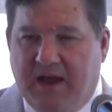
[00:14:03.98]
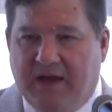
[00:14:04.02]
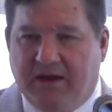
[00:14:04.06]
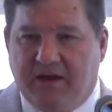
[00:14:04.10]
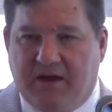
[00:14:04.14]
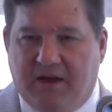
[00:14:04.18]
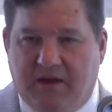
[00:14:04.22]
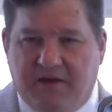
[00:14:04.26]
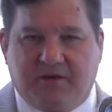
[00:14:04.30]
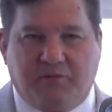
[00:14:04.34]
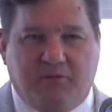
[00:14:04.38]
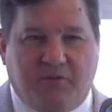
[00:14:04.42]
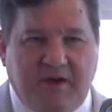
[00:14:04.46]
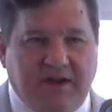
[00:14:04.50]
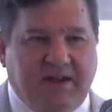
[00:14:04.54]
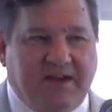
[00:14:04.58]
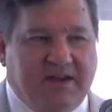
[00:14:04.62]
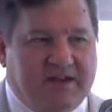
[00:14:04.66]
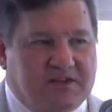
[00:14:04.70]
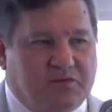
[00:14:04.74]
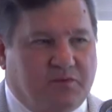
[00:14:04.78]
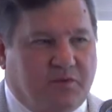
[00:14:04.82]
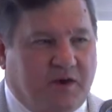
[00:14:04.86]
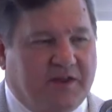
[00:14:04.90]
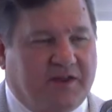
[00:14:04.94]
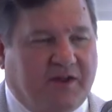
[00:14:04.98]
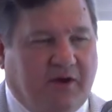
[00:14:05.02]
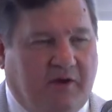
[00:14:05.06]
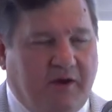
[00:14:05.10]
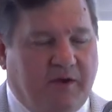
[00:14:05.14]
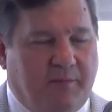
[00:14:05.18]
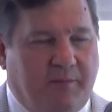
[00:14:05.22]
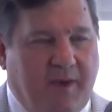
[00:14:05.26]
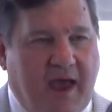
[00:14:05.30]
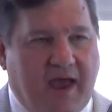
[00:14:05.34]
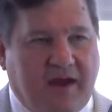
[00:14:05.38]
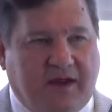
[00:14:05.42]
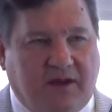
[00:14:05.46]
it really is worth
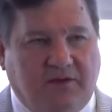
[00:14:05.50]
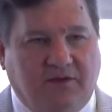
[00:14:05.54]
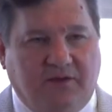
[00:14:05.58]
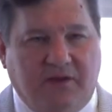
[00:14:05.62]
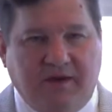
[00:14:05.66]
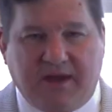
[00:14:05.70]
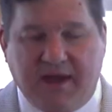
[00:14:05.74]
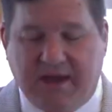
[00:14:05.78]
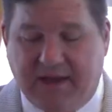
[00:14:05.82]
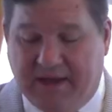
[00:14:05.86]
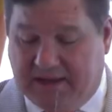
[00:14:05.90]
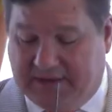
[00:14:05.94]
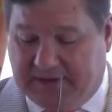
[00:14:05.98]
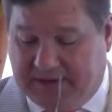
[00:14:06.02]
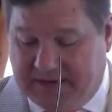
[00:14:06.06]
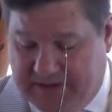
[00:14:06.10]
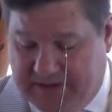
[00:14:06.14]
going back and looking at